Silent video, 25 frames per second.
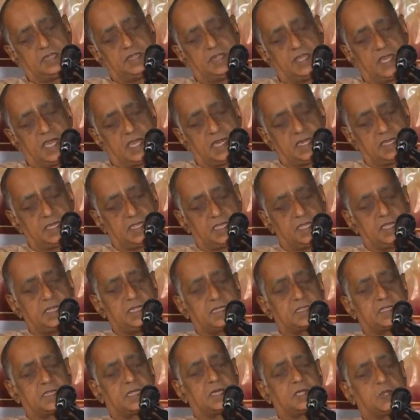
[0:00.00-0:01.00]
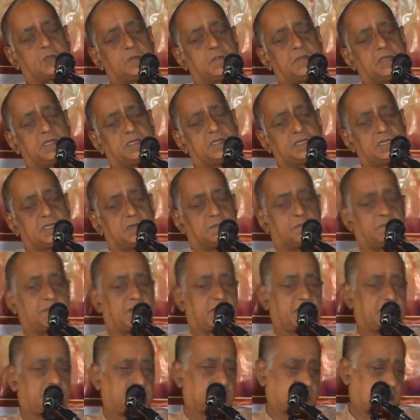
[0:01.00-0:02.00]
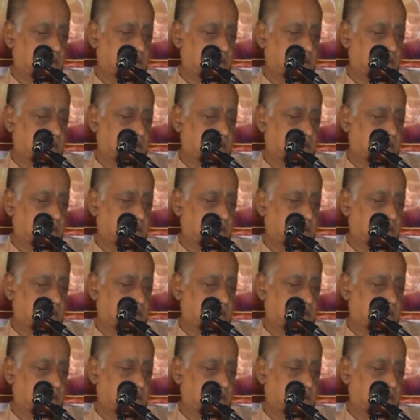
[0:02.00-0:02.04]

Then he is said to be Siddhaprajna.